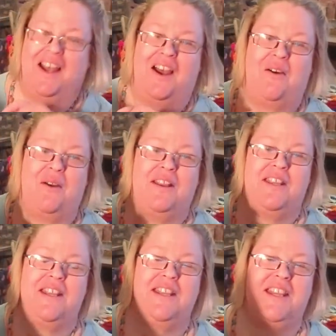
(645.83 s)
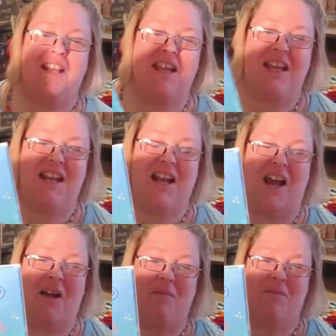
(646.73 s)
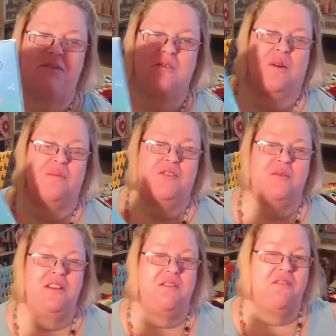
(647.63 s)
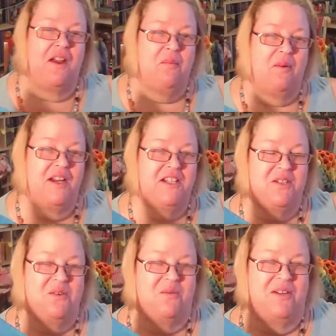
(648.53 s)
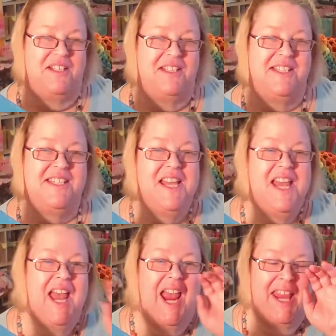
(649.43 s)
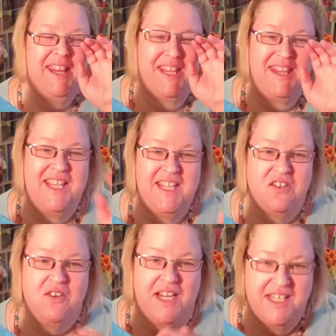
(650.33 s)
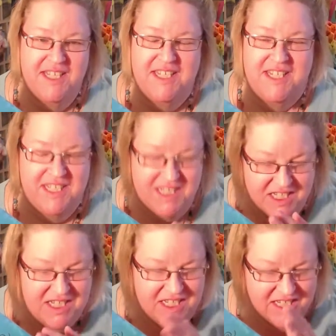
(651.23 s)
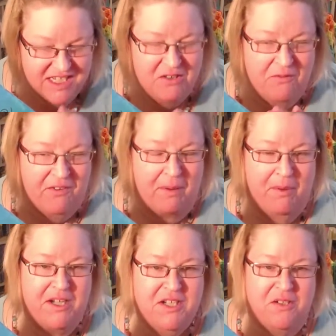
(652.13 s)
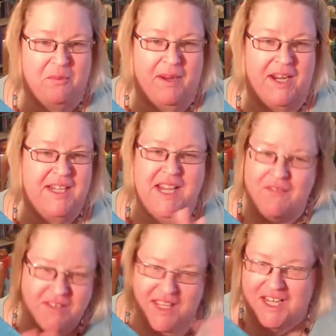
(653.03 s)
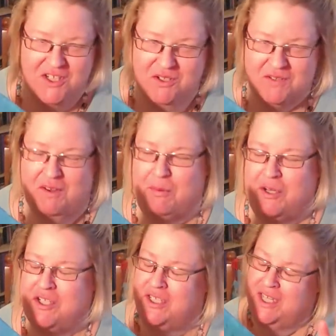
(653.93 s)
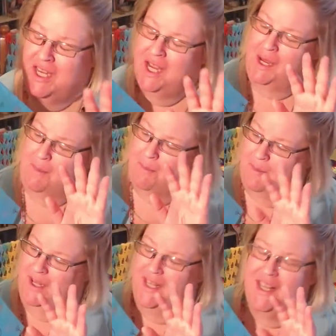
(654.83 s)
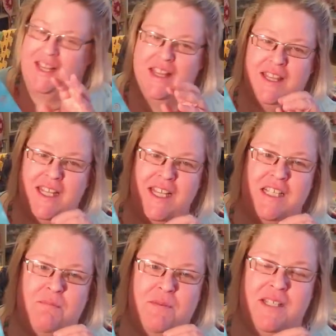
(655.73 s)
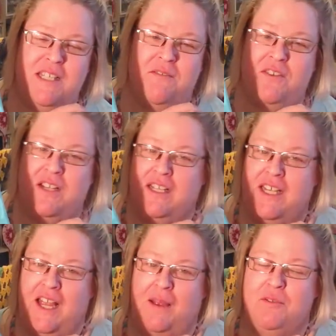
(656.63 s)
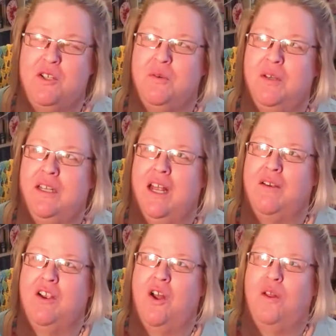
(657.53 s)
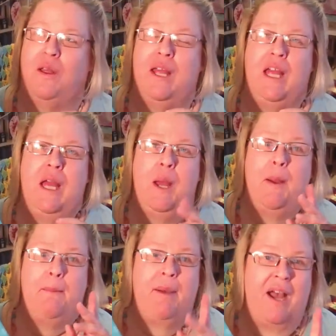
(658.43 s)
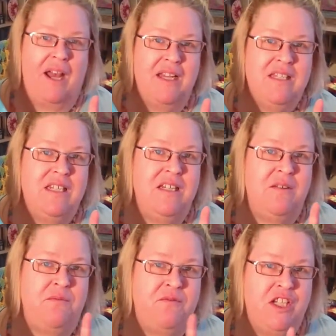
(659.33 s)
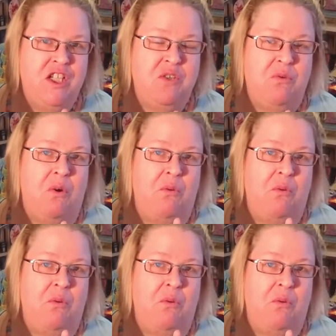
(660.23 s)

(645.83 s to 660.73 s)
Oh, and so I'm doing the vibrational ones, and then these are still vibrational paints. Everything I do is vibrational, but these specifically, I call it positive visual